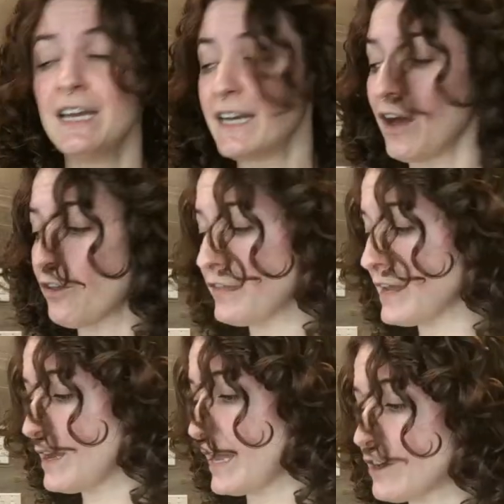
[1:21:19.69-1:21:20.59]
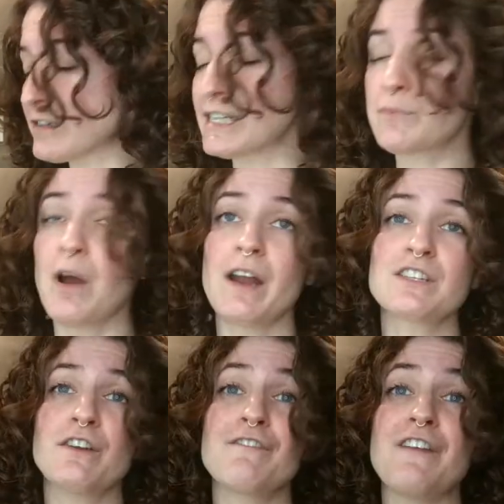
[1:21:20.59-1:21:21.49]
Now, the InnerSense
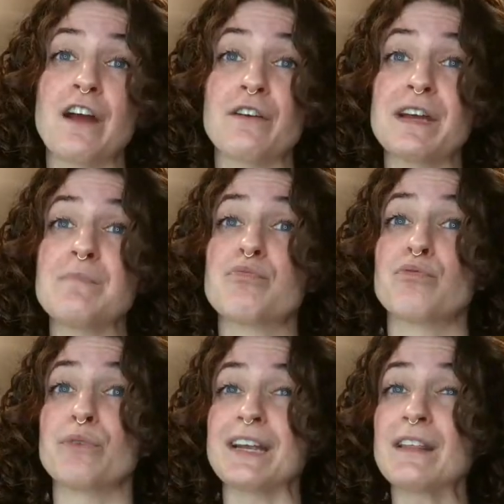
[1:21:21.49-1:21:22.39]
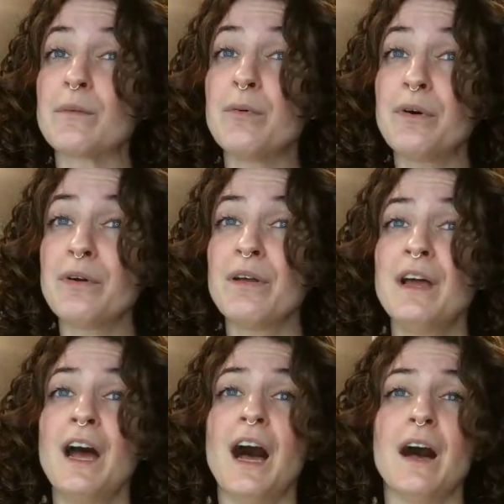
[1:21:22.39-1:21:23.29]
products are very breathable,
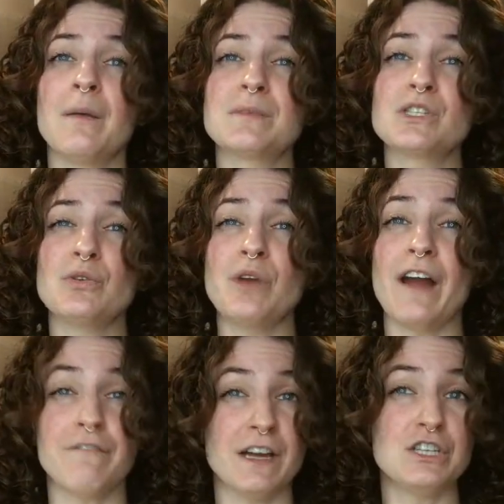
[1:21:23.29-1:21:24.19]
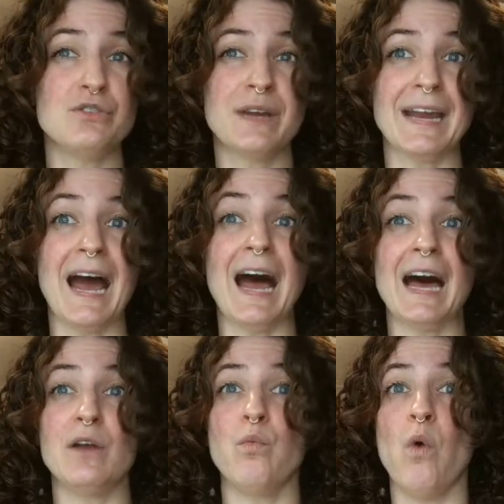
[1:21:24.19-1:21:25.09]
so I find you can
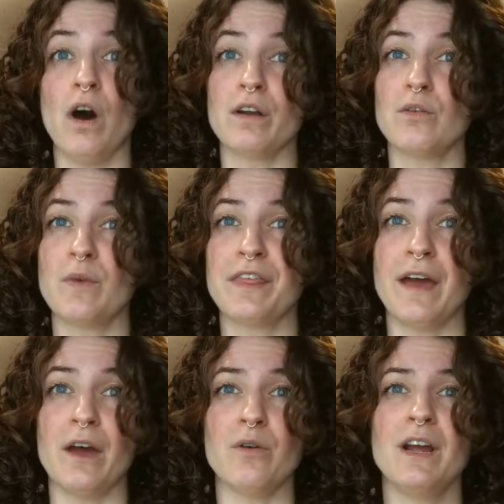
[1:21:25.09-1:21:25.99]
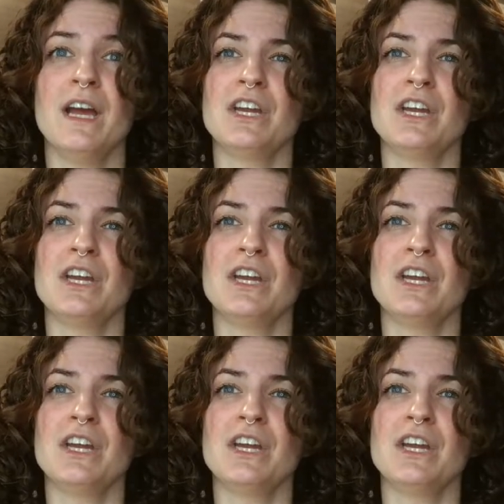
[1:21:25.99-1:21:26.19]
add water without,